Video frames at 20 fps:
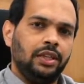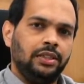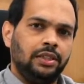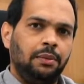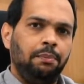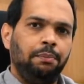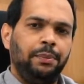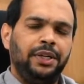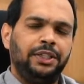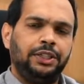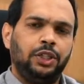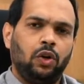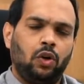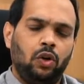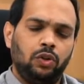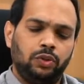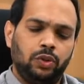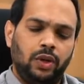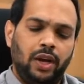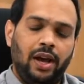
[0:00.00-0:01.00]
Some patient
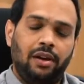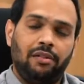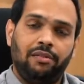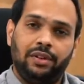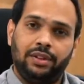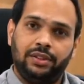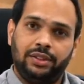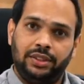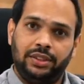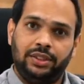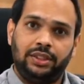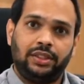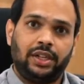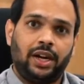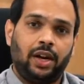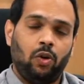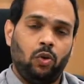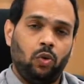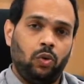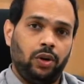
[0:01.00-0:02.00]
also have a
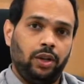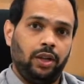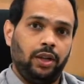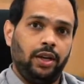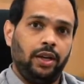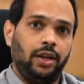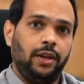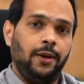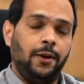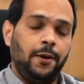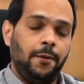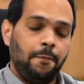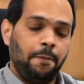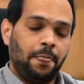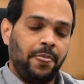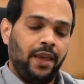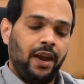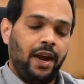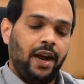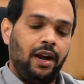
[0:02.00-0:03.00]
cyst over there,
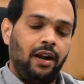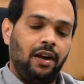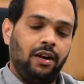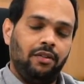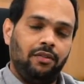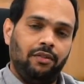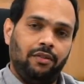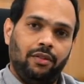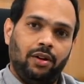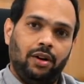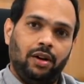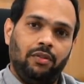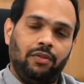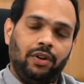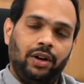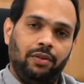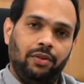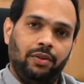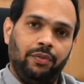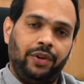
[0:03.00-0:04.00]
and
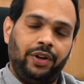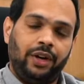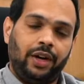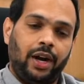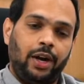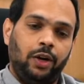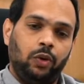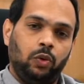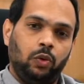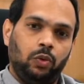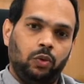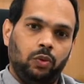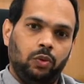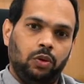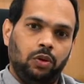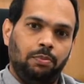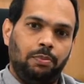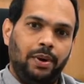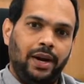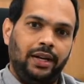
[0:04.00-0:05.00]
whenever we try
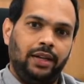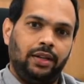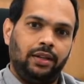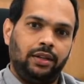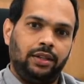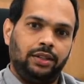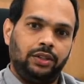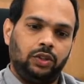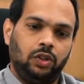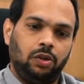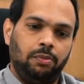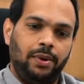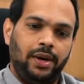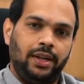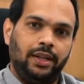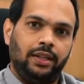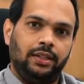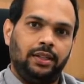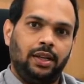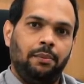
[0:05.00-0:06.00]
to bend the wrist or
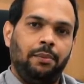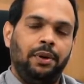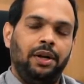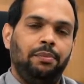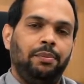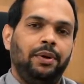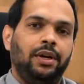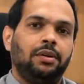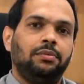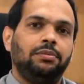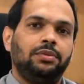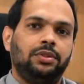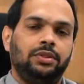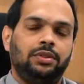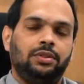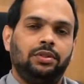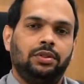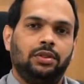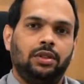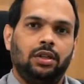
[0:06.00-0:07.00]
bend the thumb, it
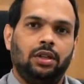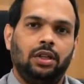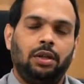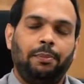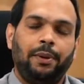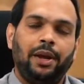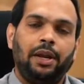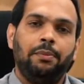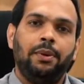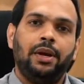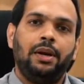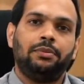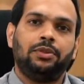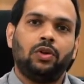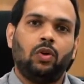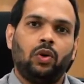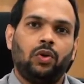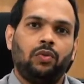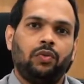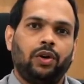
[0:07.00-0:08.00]
becomes the pain
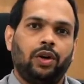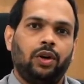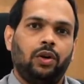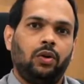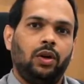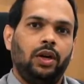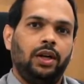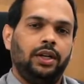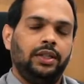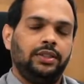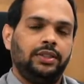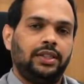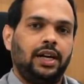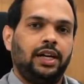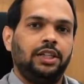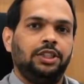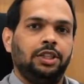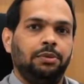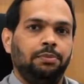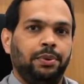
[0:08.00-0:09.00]
becomes out of control and they
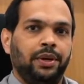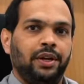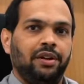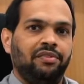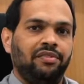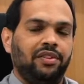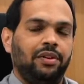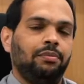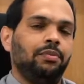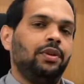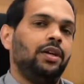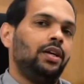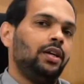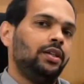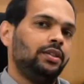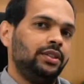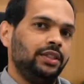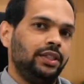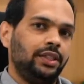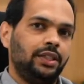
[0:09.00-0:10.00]
start jumping from
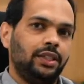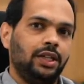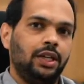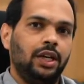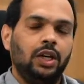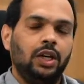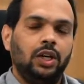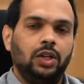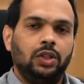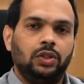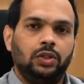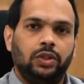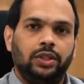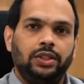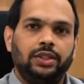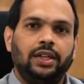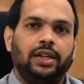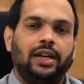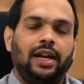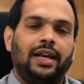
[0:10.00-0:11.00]
their seat. So
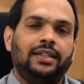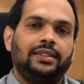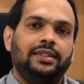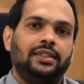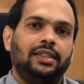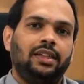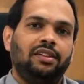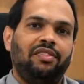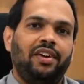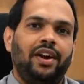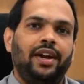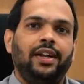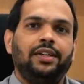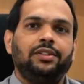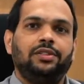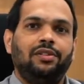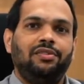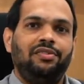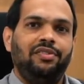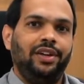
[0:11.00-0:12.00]
these are classical
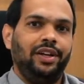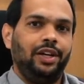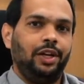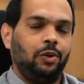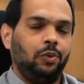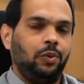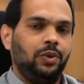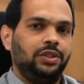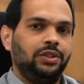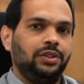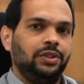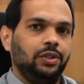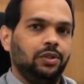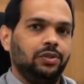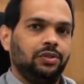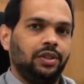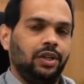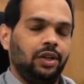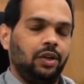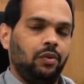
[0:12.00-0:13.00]
findings of dih-kwer-VAINS
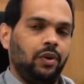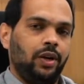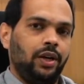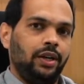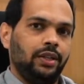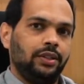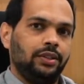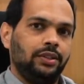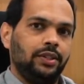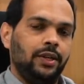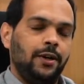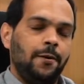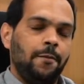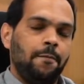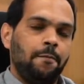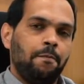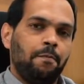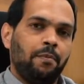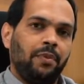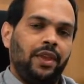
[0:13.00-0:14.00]
tenosynovitis.
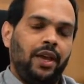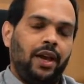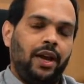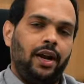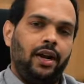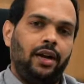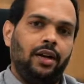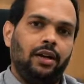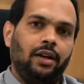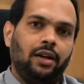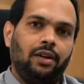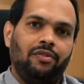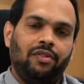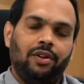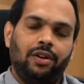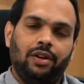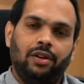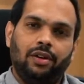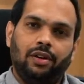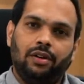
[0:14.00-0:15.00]
And
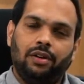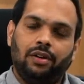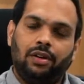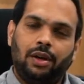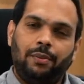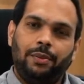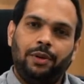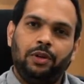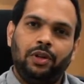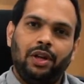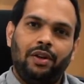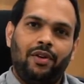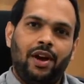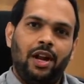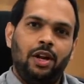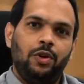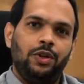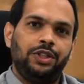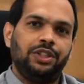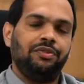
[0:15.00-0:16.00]
for coming to the
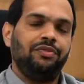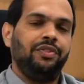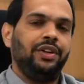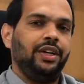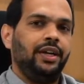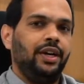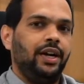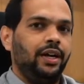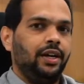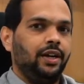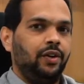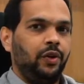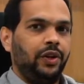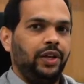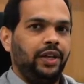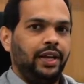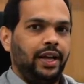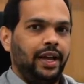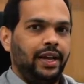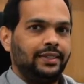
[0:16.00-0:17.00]
evaluation, we get a
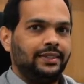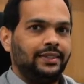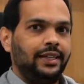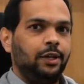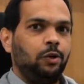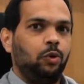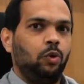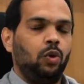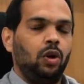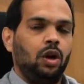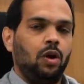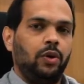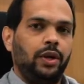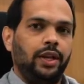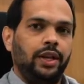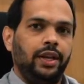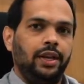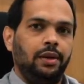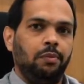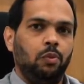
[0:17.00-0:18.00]
routine X-ray to rule
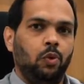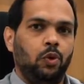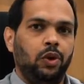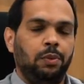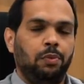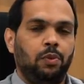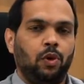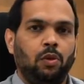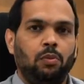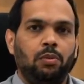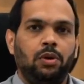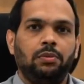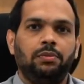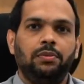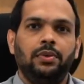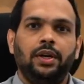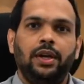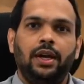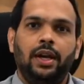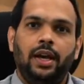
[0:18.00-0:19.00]
out any bony
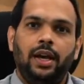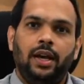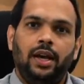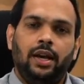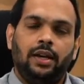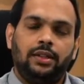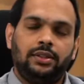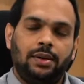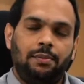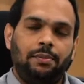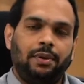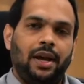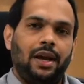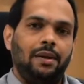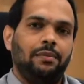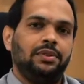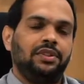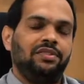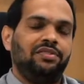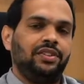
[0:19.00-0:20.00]
problem.
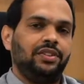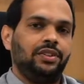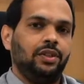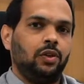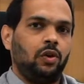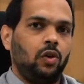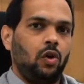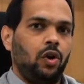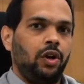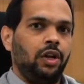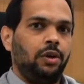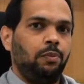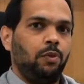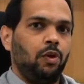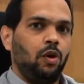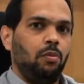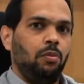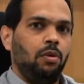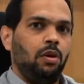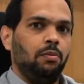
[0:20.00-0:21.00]
Sometimes if it's a chronic
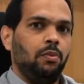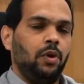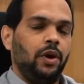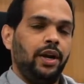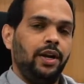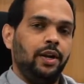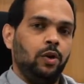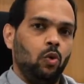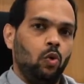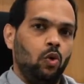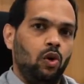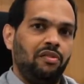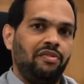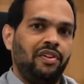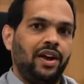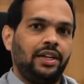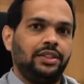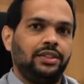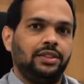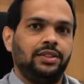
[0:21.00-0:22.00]
problem or any old
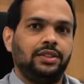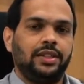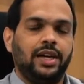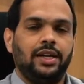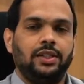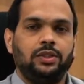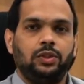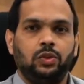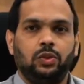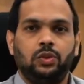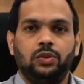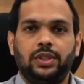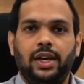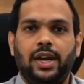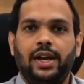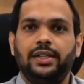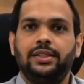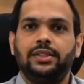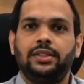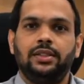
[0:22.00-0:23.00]
fractures can show
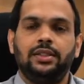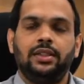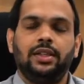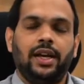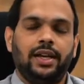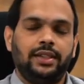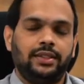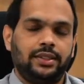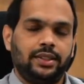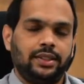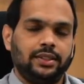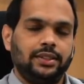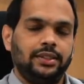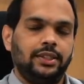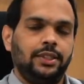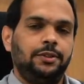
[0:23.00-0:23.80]
signs in the X-rays.